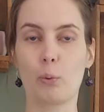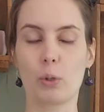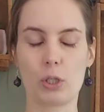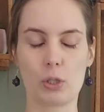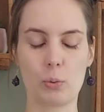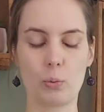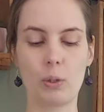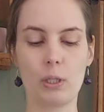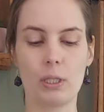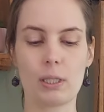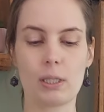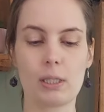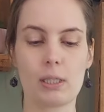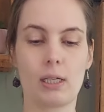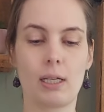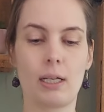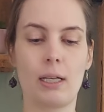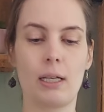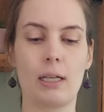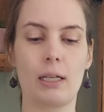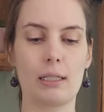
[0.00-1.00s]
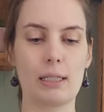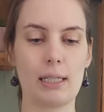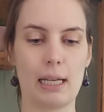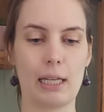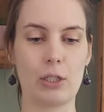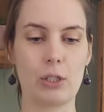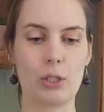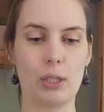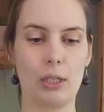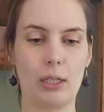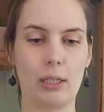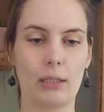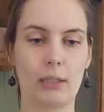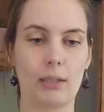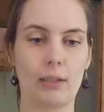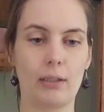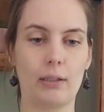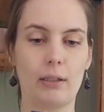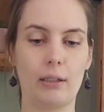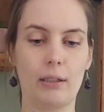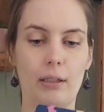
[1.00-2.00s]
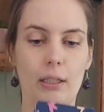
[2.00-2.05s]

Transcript: which was attaching